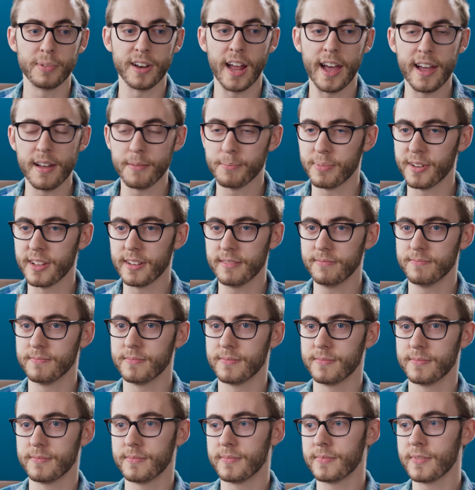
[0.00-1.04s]
But
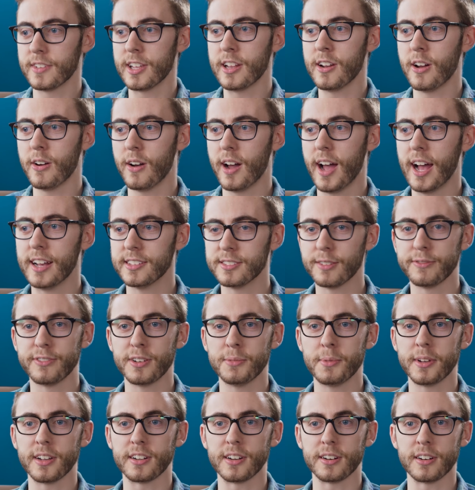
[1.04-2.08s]
you know, as a
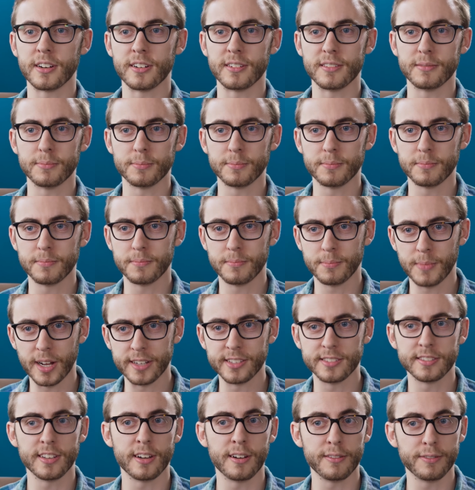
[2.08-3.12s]
filmmaker
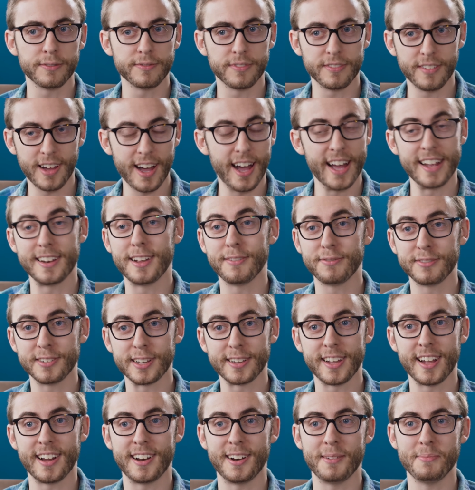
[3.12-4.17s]
myself, I definitely
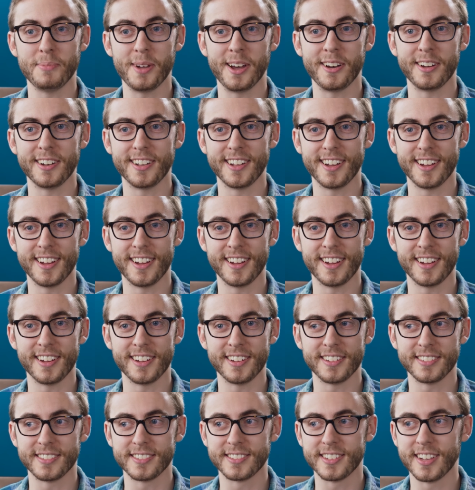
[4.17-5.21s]
care
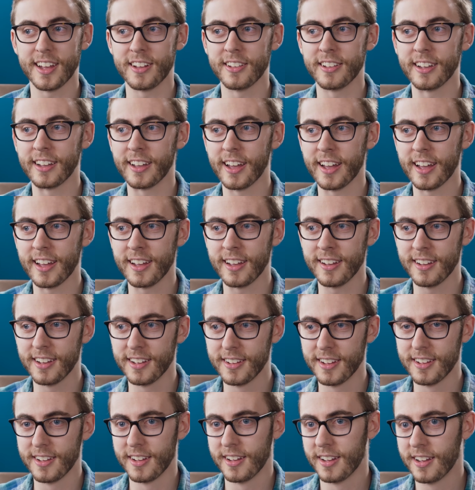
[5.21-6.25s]
about telling a
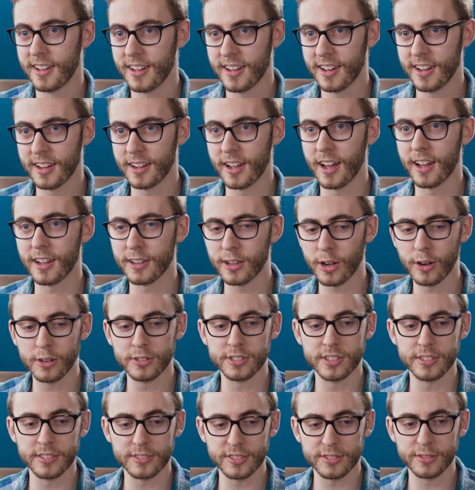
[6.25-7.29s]

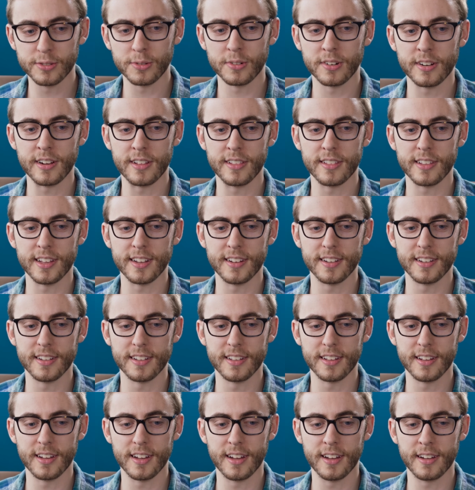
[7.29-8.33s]
cogent story that
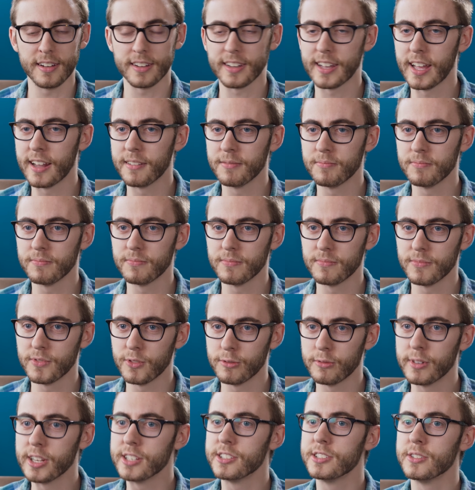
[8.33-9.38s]
can
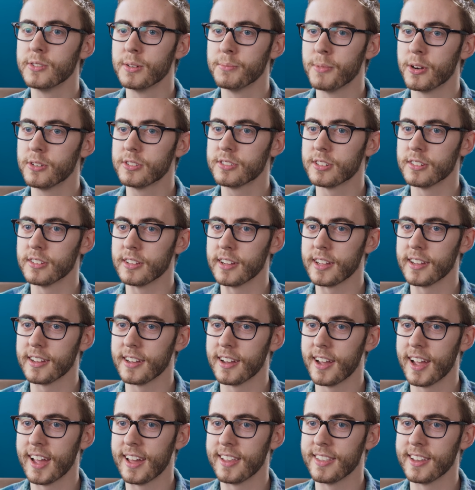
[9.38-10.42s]
reach you emotionally.
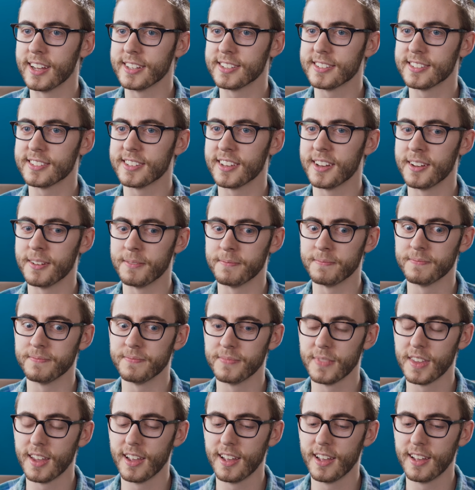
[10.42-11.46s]
And that's
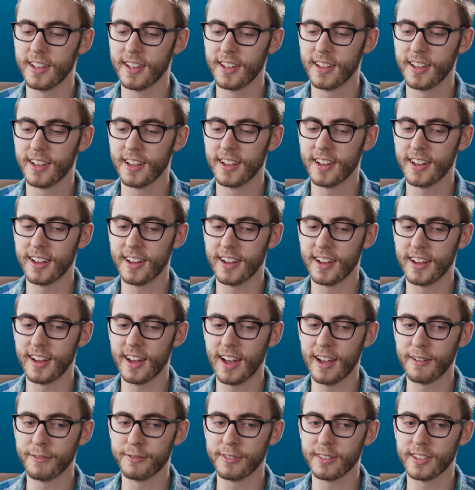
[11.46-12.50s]

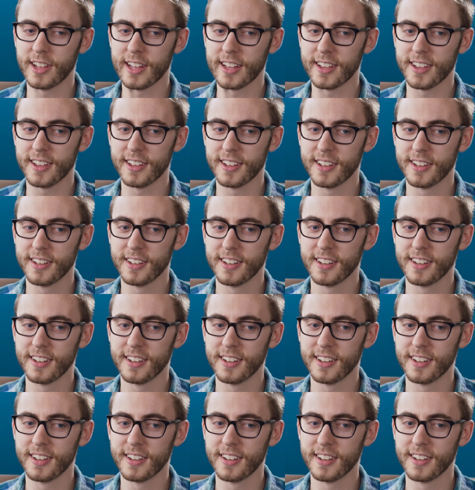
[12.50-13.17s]
I feel like